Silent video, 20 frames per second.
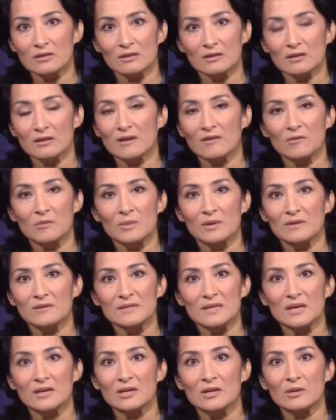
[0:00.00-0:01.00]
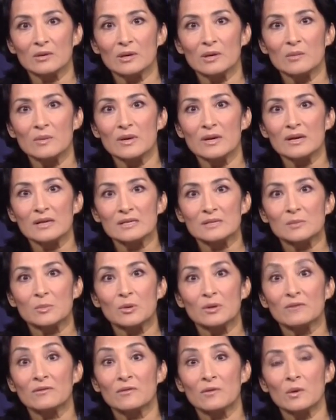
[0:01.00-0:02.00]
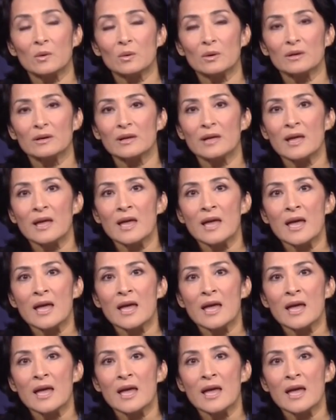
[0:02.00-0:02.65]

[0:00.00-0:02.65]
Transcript: that the government of Saudi Arabia has put forward.